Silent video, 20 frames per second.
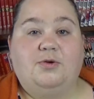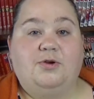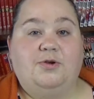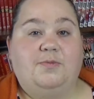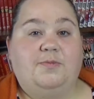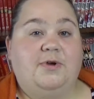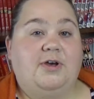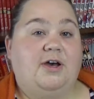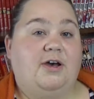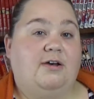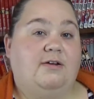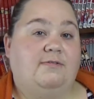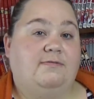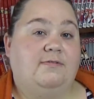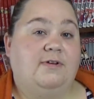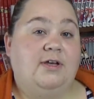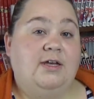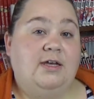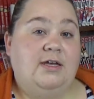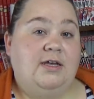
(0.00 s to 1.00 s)
group
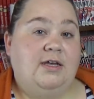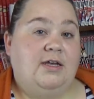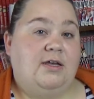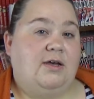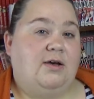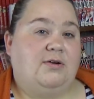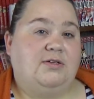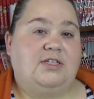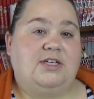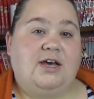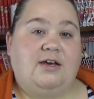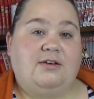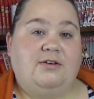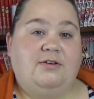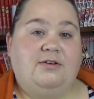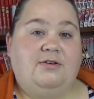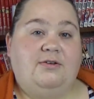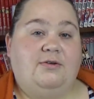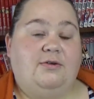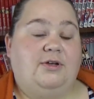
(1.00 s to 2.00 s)
of
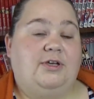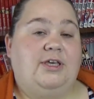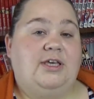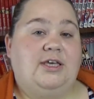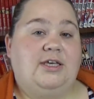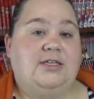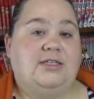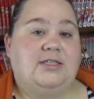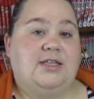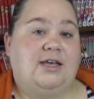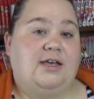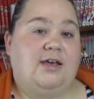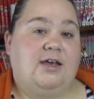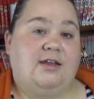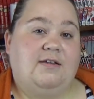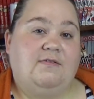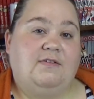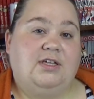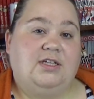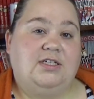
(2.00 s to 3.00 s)
otaku or geeks that
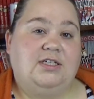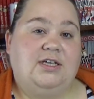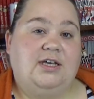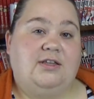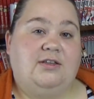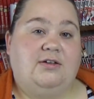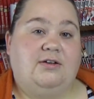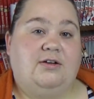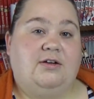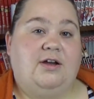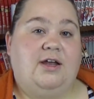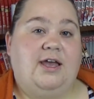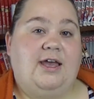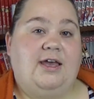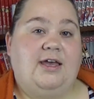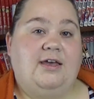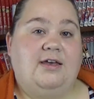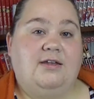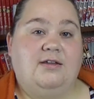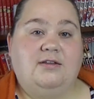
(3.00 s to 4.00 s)
kind of get together,
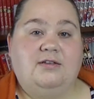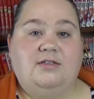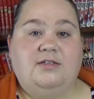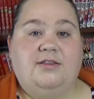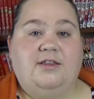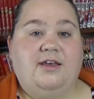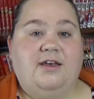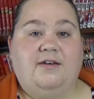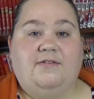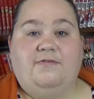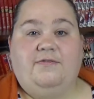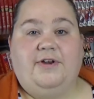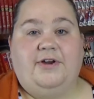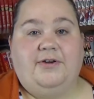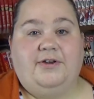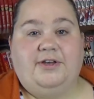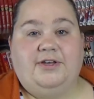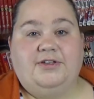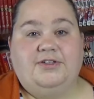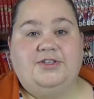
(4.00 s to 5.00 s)
and they have
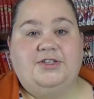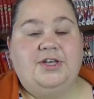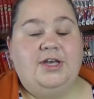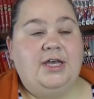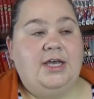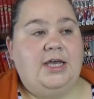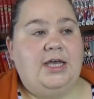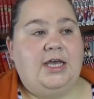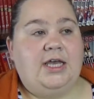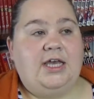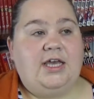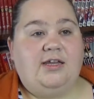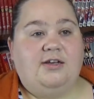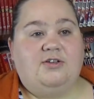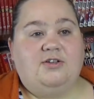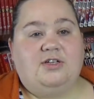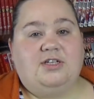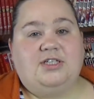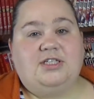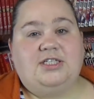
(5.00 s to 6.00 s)
various
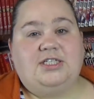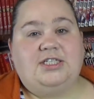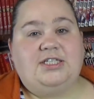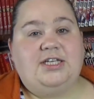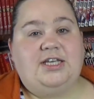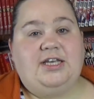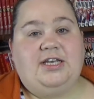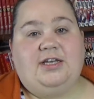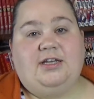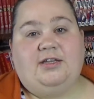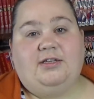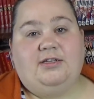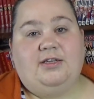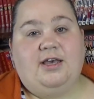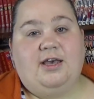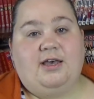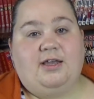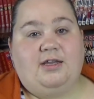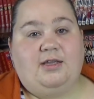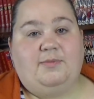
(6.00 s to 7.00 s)
interests
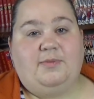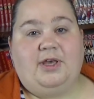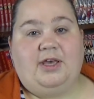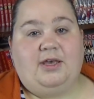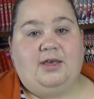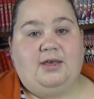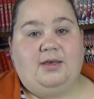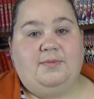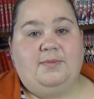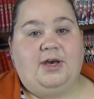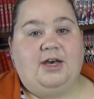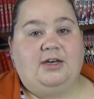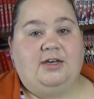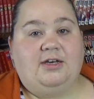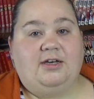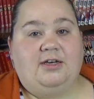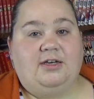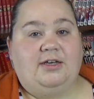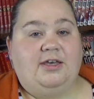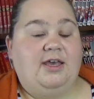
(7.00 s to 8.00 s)
in anime,
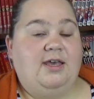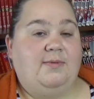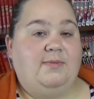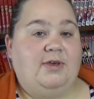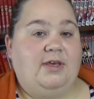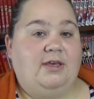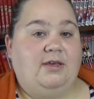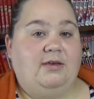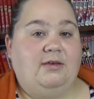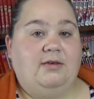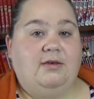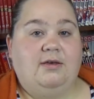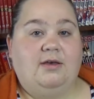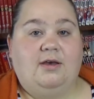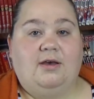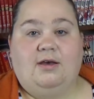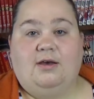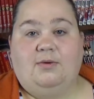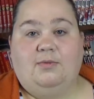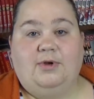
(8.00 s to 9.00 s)
manga, gaming,
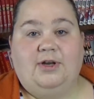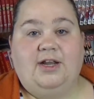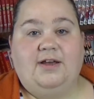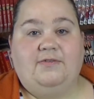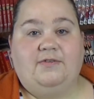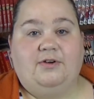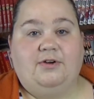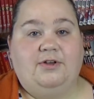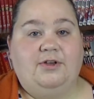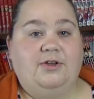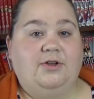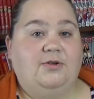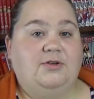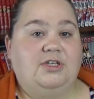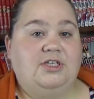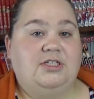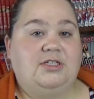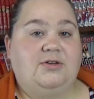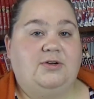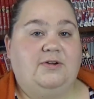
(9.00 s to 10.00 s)
whatever, you
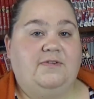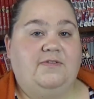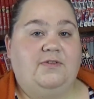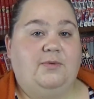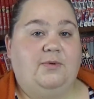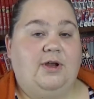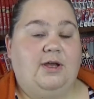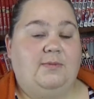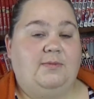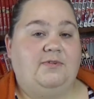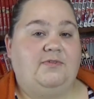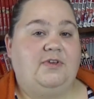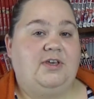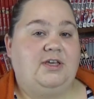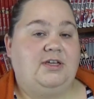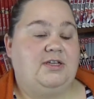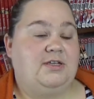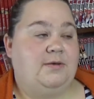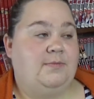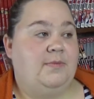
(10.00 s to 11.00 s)
know, just sort of the realm of
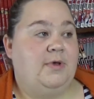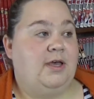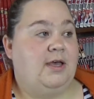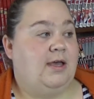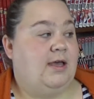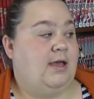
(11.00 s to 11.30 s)
geekdom.